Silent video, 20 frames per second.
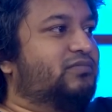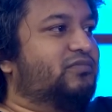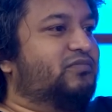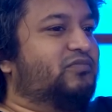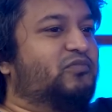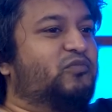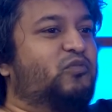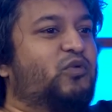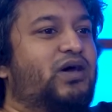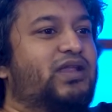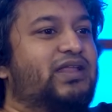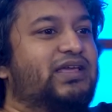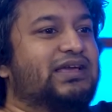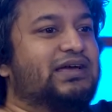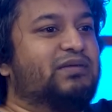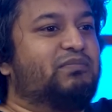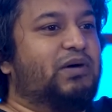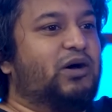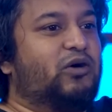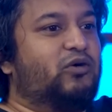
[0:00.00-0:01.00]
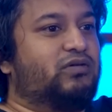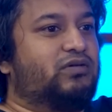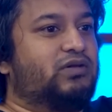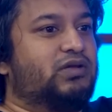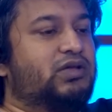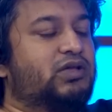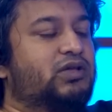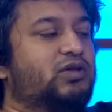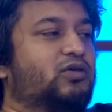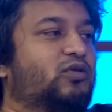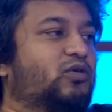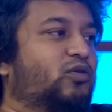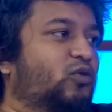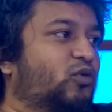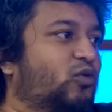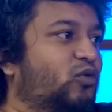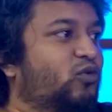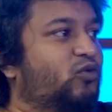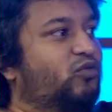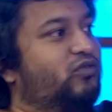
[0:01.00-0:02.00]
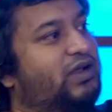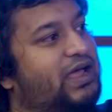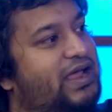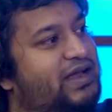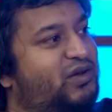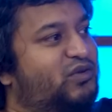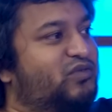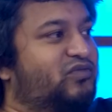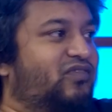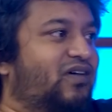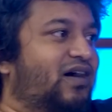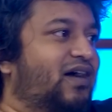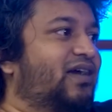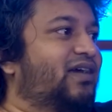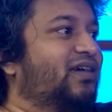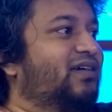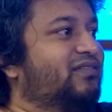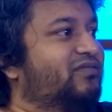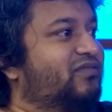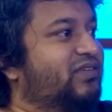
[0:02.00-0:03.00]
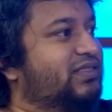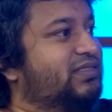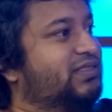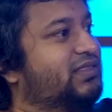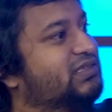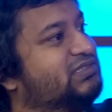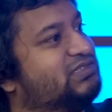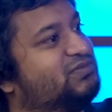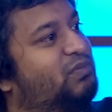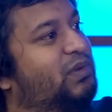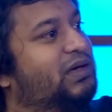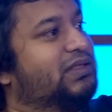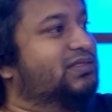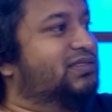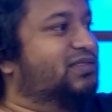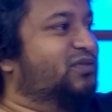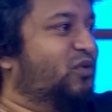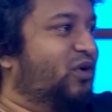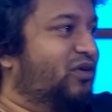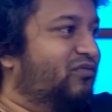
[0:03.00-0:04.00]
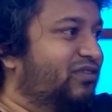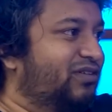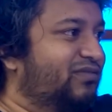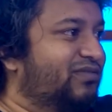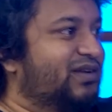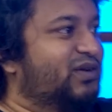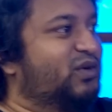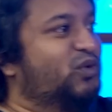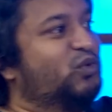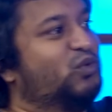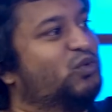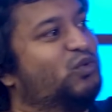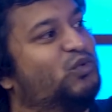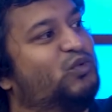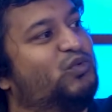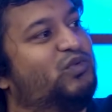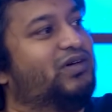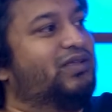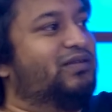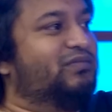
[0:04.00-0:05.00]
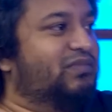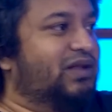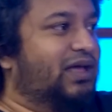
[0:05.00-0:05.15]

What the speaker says: worrying about 9 to 5 and this month what we will do and blah